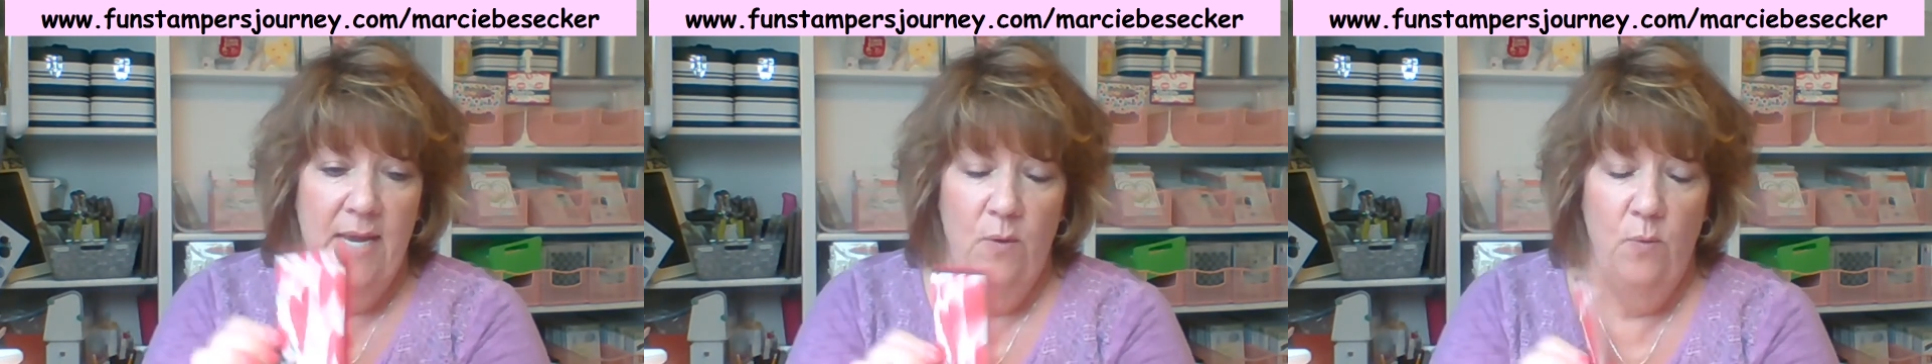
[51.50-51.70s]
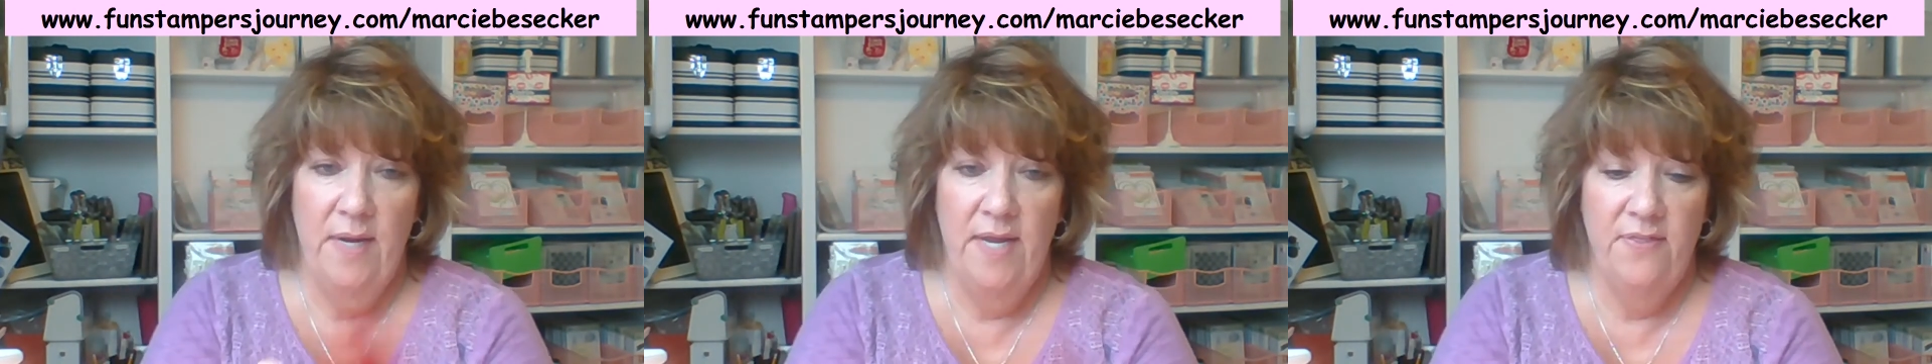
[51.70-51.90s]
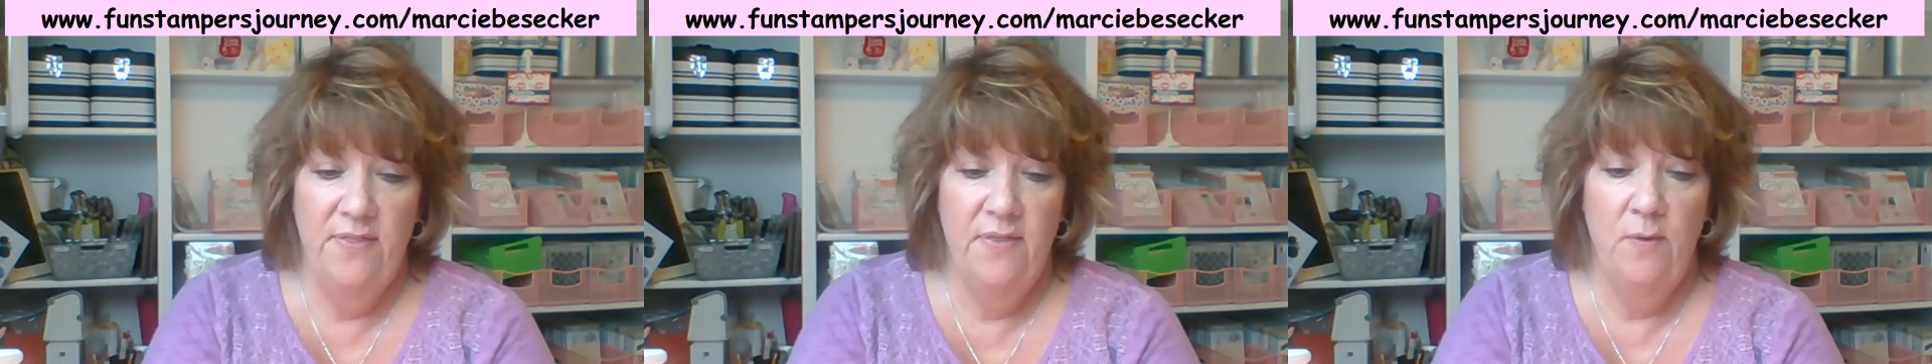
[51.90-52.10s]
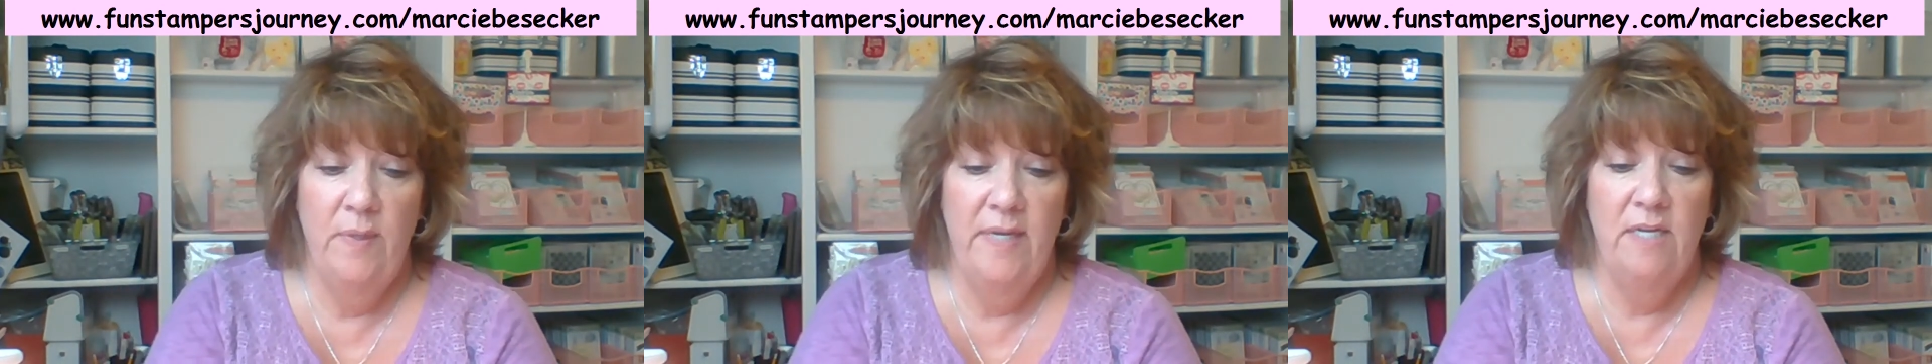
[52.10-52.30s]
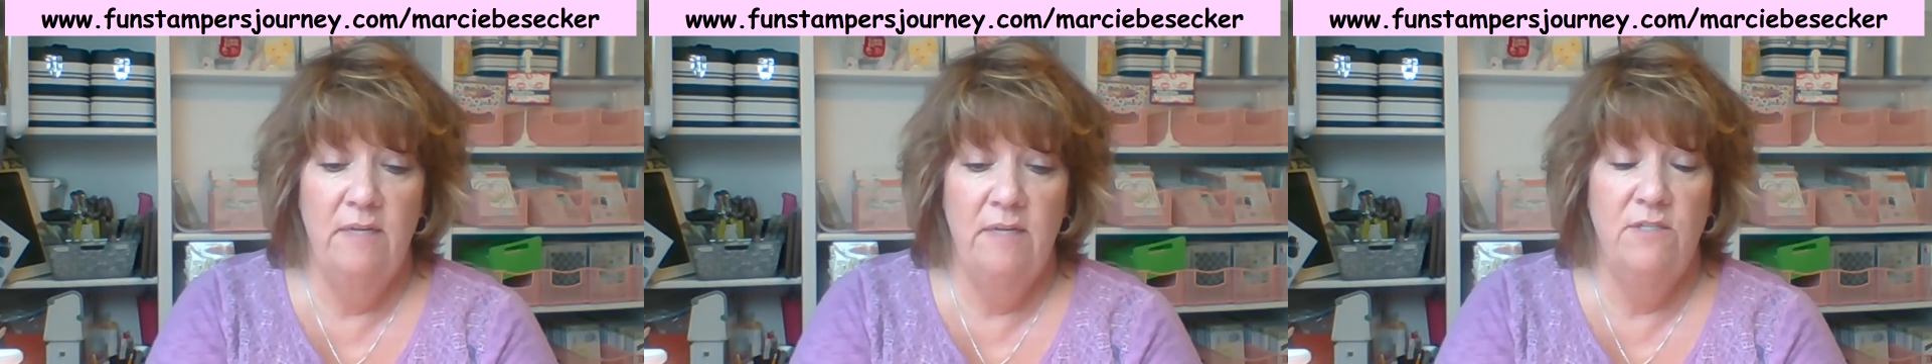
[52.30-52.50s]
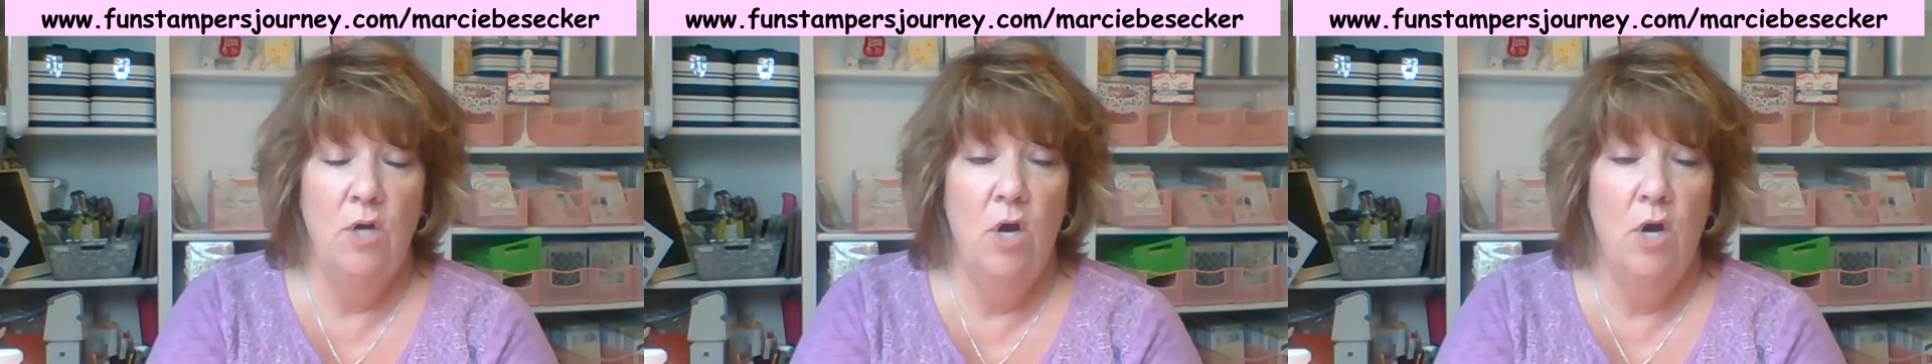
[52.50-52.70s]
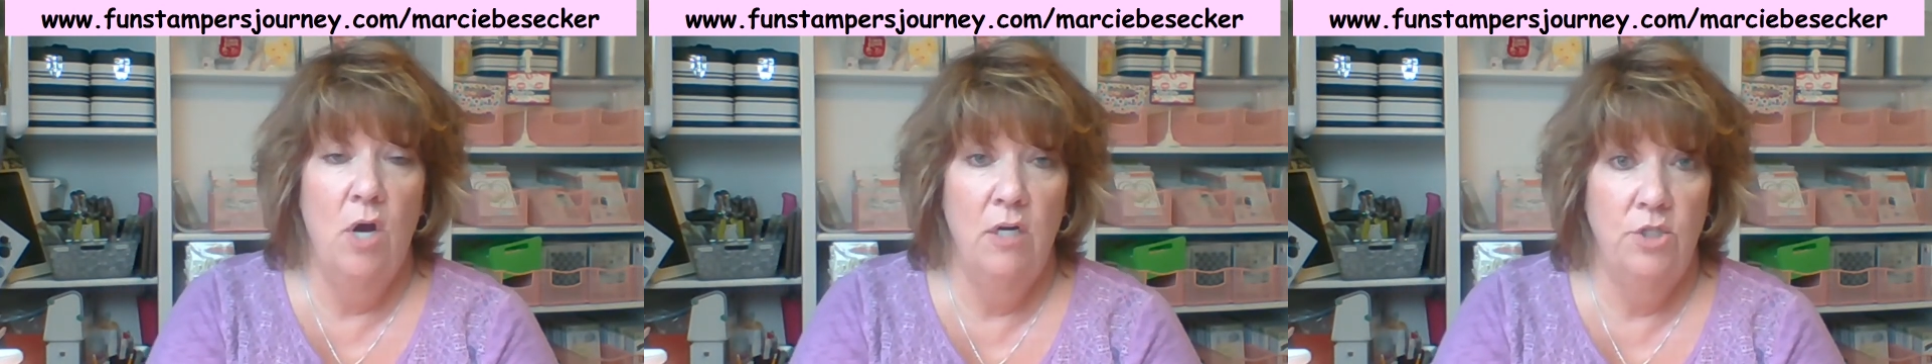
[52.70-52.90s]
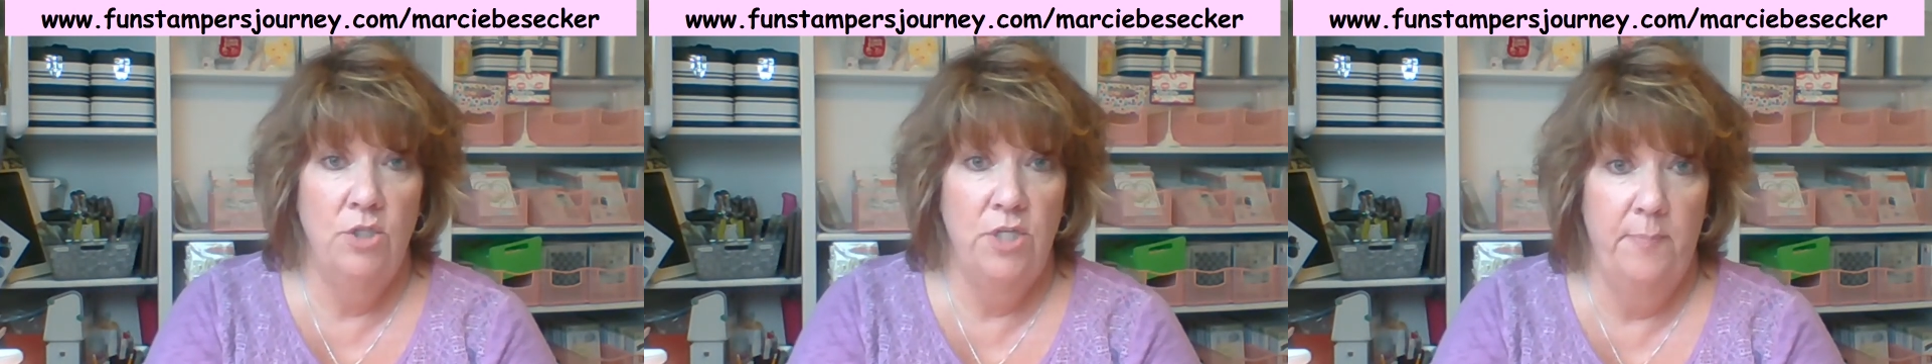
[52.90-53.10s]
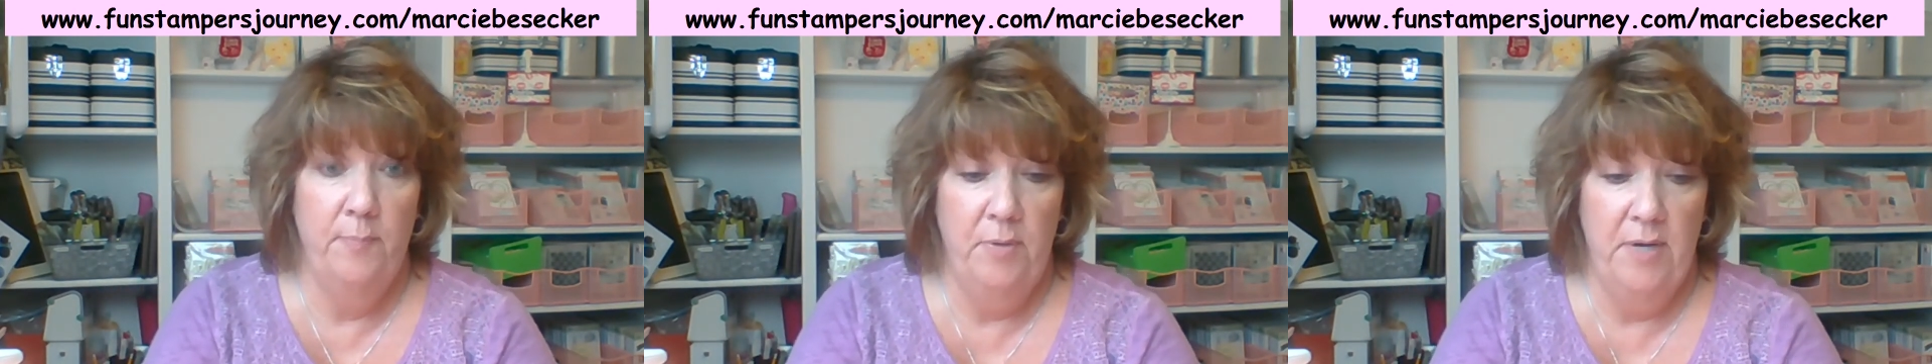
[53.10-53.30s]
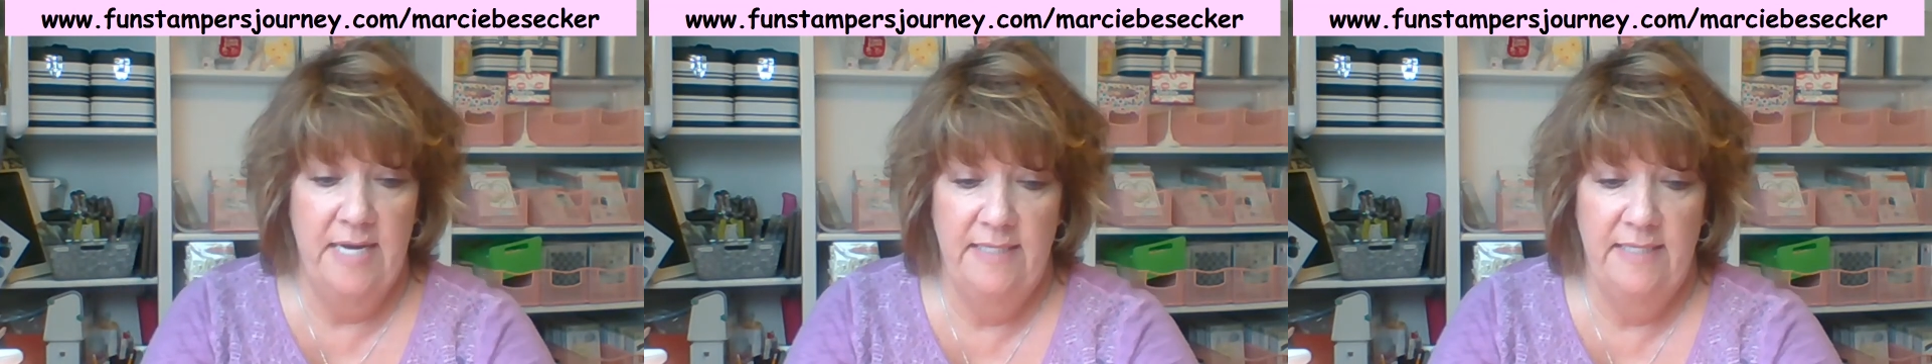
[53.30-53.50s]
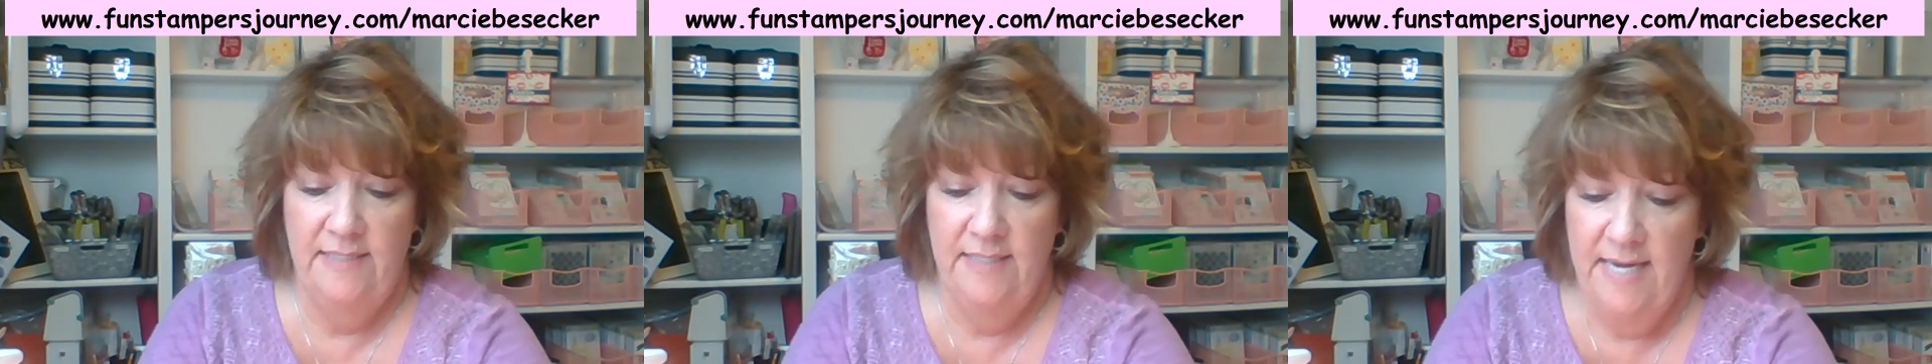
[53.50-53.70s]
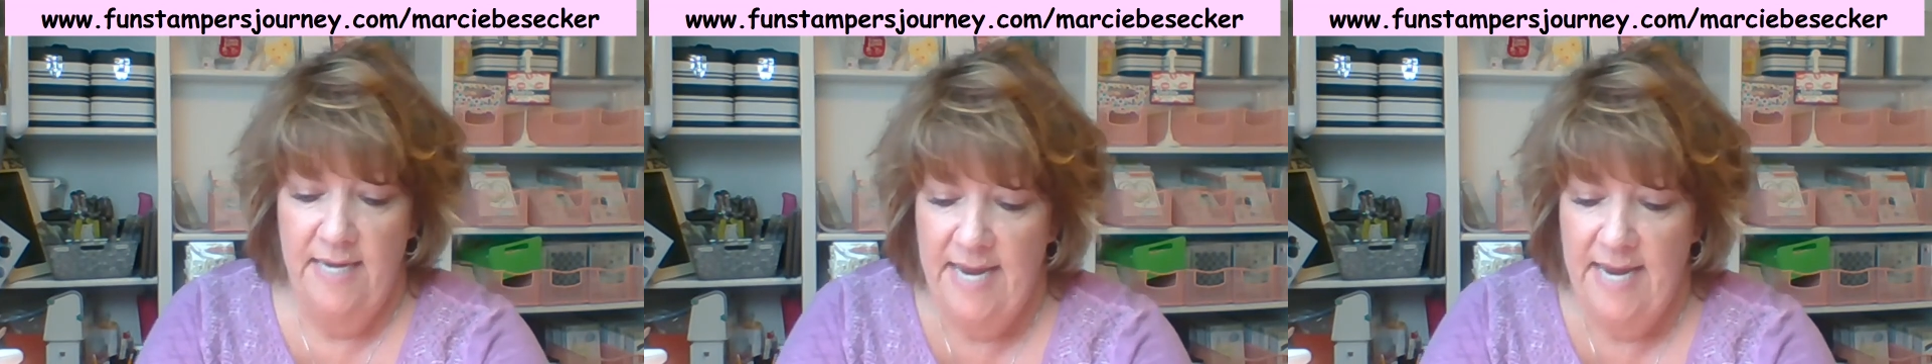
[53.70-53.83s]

with, we used the heart gel press.